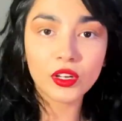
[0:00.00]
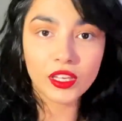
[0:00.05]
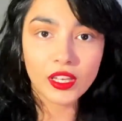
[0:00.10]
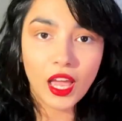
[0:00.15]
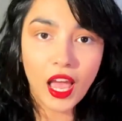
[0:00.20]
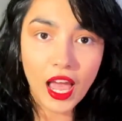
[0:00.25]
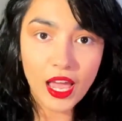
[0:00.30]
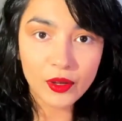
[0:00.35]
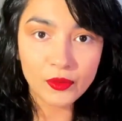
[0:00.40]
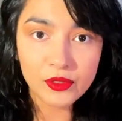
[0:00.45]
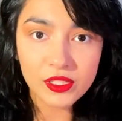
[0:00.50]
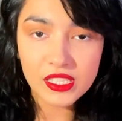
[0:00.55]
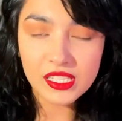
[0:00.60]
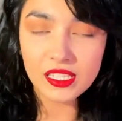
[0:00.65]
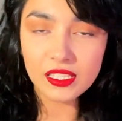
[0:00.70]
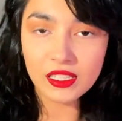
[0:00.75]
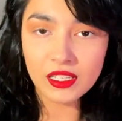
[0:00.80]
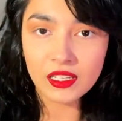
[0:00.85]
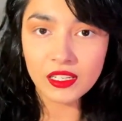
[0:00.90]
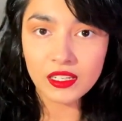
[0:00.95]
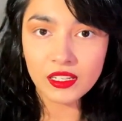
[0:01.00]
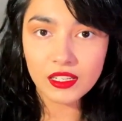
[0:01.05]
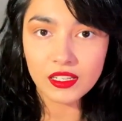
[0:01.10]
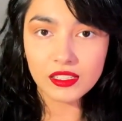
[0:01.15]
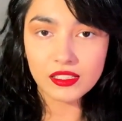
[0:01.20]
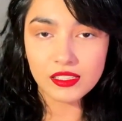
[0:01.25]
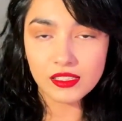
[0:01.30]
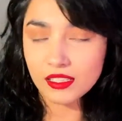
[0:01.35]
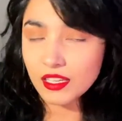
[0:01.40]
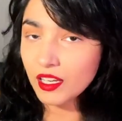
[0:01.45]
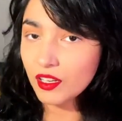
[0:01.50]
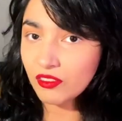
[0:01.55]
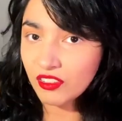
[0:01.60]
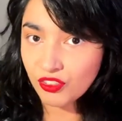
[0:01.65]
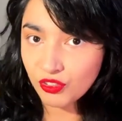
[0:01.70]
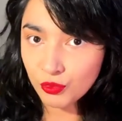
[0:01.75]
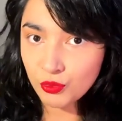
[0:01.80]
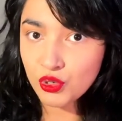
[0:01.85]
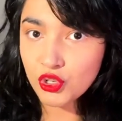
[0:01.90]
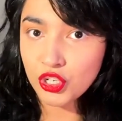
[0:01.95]
Okay, I would say stay away
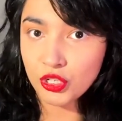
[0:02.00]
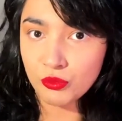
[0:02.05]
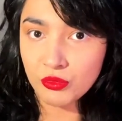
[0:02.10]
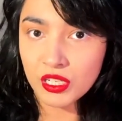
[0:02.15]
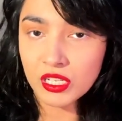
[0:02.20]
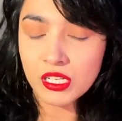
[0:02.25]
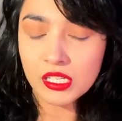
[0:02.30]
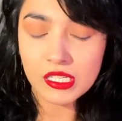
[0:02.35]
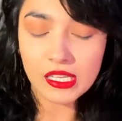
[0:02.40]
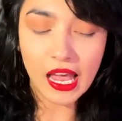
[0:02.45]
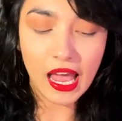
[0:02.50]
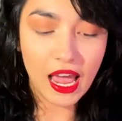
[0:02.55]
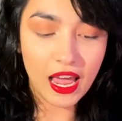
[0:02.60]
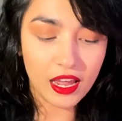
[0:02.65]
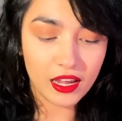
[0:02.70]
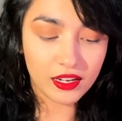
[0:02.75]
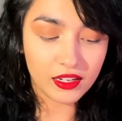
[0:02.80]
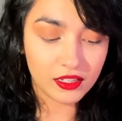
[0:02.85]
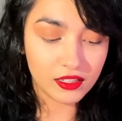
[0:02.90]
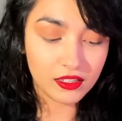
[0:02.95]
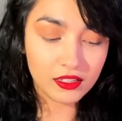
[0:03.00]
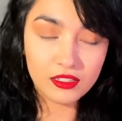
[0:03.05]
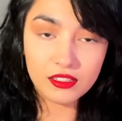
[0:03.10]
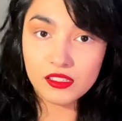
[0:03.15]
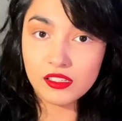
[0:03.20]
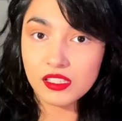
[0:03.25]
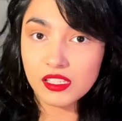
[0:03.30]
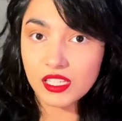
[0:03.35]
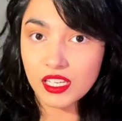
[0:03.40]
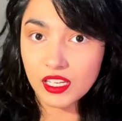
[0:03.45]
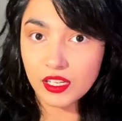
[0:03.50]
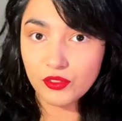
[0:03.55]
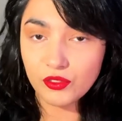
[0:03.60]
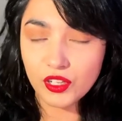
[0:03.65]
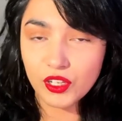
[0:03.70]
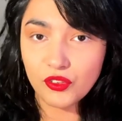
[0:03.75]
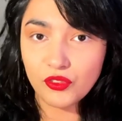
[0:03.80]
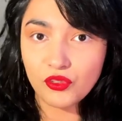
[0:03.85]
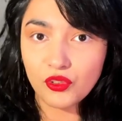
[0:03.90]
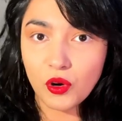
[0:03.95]
from shimmers and stay
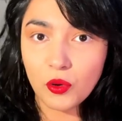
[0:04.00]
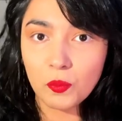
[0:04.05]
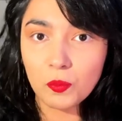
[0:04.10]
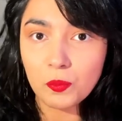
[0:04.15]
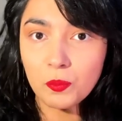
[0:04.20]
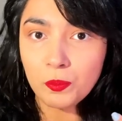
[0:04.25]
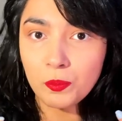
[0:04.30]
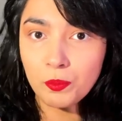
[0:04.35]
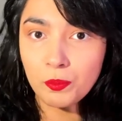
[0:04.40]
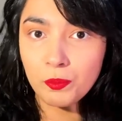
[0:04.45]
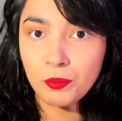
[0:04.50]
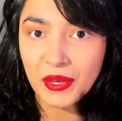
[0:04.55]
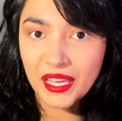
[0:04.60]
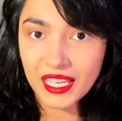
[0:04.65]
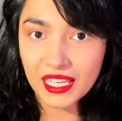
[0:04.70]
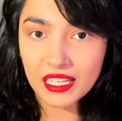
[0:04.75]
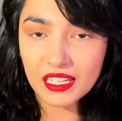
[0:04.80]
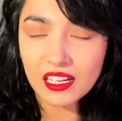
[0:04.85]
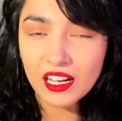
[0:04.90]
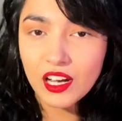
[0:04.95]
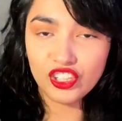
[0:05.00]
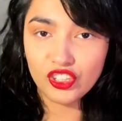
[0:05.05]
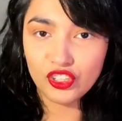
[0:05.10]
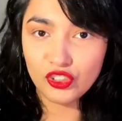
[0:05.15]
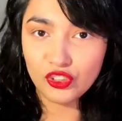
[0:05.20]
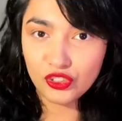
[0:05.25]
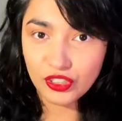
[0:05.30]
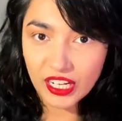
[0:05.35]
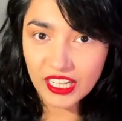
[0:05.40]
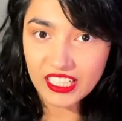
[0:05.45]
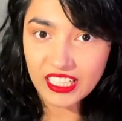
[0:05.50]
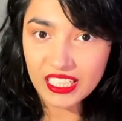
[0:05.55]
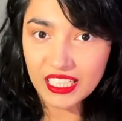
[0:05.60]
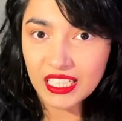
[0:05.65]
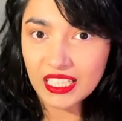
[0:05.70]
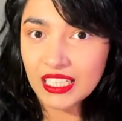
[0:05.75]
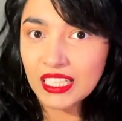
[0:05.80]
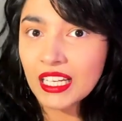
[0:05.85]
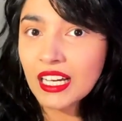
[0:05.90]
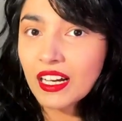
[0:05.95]
away from pink,
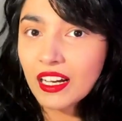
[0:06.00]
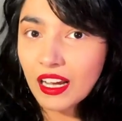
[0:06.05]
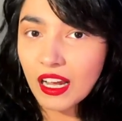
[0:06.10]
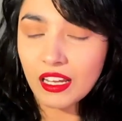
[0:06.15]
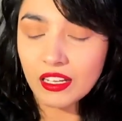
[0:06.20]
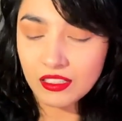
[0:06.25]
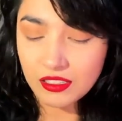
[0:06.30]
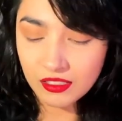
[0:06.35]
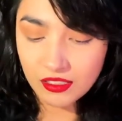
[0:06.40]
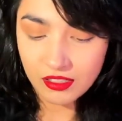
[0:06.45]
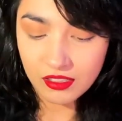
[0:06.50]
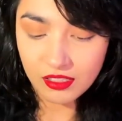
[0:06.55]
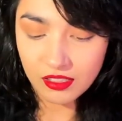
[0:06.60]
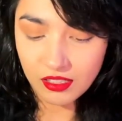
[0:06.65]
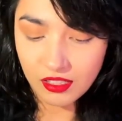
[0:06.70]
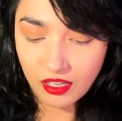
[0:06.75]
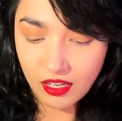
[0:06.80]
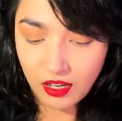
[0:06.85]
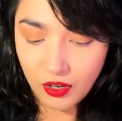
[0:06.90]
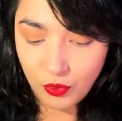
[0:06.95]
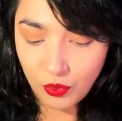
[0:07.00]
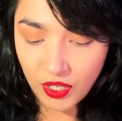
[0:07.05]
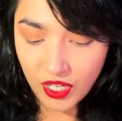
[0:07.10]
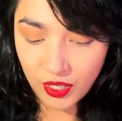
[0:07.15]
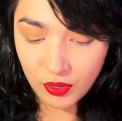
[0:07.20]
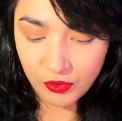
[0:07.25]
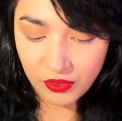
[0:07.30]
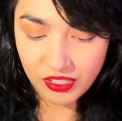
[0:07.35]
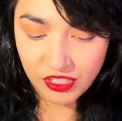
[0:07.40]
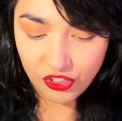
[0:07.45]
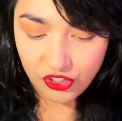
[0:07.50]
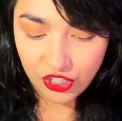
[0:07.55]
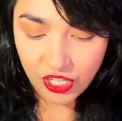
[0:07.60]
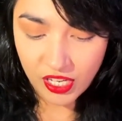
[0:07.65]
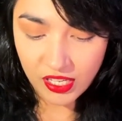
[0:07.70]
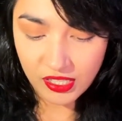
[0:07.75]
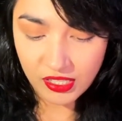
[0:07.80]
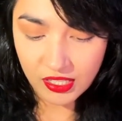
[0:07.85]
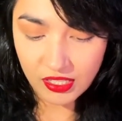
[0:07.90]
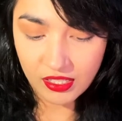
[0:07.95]
reddy colors. What I would
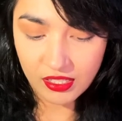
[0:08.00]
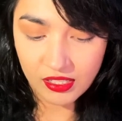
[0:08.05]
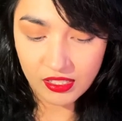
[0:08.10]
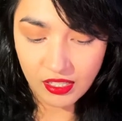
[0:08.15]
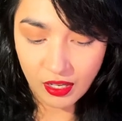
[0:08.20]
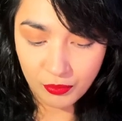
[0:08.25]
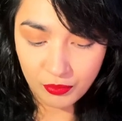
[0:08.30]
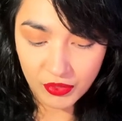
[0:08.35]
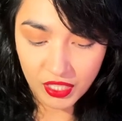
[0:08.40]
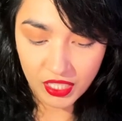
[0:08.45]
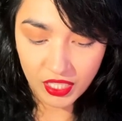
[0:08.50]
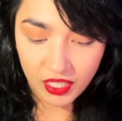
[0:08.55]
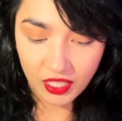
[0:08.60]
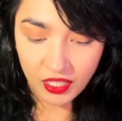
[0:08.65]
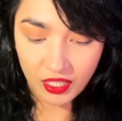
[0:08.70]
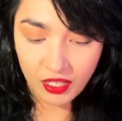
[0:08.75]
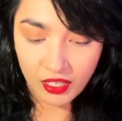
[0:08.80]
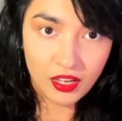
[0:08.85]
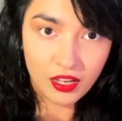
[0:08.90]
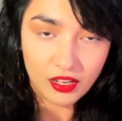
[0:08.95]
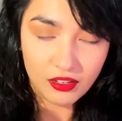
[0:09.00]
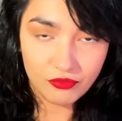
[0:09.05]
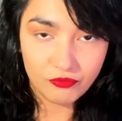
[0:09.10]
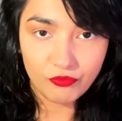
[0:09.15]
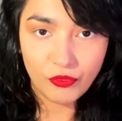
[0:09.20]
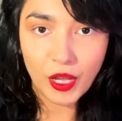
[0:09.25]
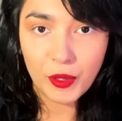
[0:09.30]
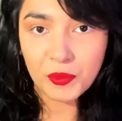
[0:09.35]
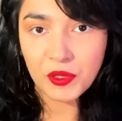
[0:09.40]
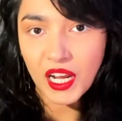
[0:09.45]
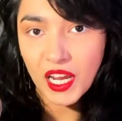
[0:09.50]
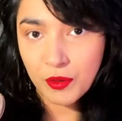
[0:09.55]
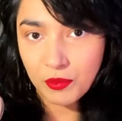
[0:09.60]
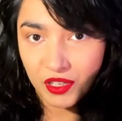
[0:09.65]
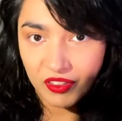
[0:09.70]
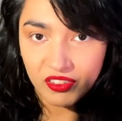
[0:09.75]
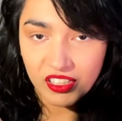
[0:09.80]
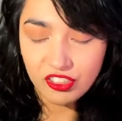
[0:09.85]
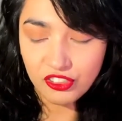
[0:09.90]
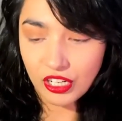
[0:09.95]
suggest is something. I mean, I'm
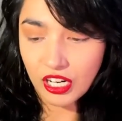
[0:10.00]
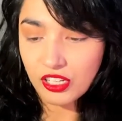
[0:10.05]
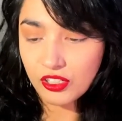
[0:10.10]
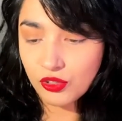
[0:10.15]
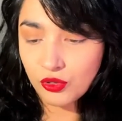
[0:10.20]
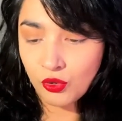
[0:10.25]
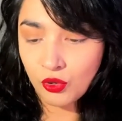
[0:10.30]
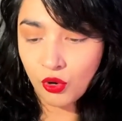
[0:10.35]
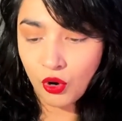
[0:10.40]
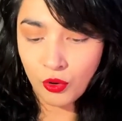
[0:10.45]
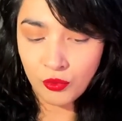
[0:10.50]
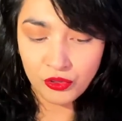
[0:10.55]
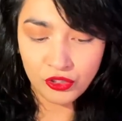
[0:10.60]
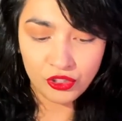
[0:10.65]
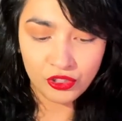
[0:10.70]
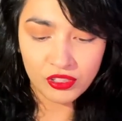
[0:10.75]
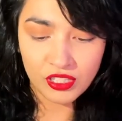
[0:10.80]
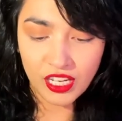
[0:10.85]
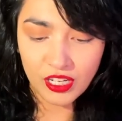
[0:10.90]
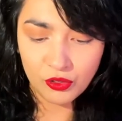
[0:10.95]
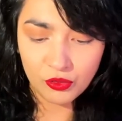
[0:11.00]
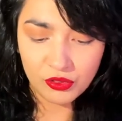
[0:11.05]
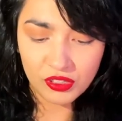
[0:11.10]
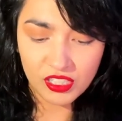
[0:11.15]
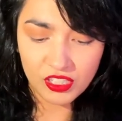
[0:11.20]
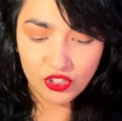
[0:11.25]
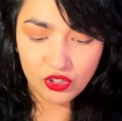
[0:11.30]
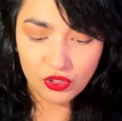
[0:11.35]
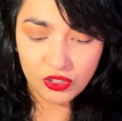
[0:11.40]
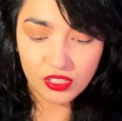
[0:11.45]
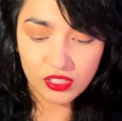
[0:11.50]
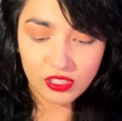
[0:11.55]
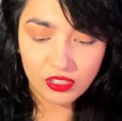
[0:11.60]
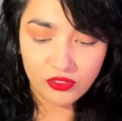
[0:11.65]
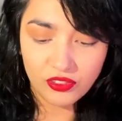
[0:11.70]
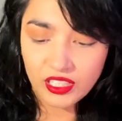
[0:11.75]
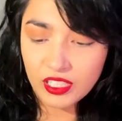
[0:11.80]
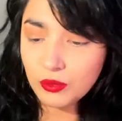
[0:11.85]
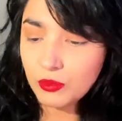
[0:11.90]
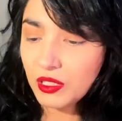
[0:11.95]
giving drugstore options. I don't think so. This is
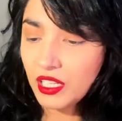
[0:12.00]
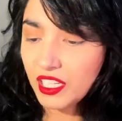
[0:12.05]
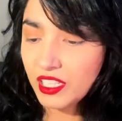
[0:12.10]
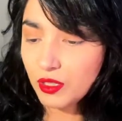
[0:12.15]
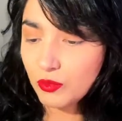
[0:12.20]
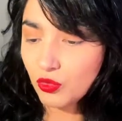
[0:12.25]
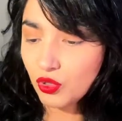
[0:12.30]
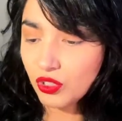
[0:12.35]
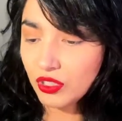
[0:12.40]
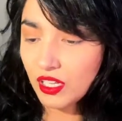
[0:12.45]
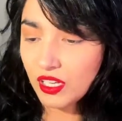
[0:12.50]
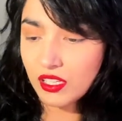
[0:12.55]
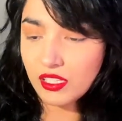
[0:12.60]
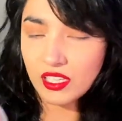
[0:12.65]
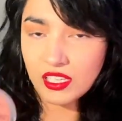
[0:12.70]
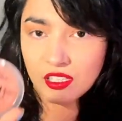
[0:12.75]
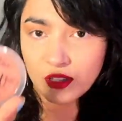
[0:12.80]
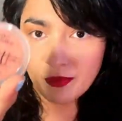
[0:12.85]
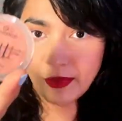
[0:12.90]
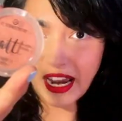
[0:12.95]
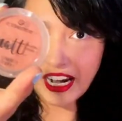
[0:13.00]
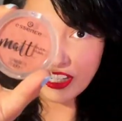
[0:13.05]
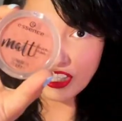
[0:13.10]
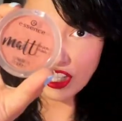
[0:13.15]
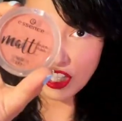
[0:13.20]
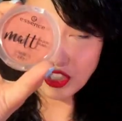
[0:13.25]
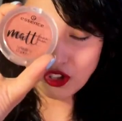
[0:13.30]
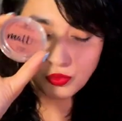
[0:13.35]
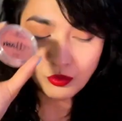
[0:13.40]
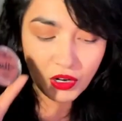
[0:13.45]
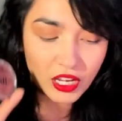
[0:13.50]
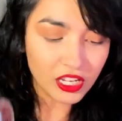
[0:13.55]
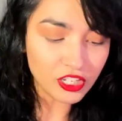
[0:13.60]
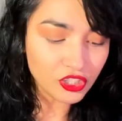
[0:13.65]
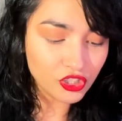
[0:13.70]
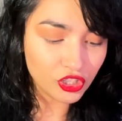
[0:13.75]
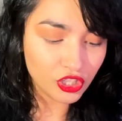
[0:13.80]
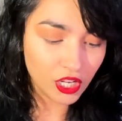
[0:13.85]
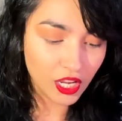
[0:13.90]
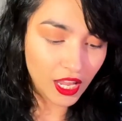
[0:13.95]
available anymore. The Essence Matte Touch
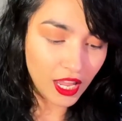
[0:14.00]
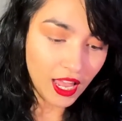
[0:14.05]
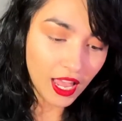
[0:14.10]
Blush,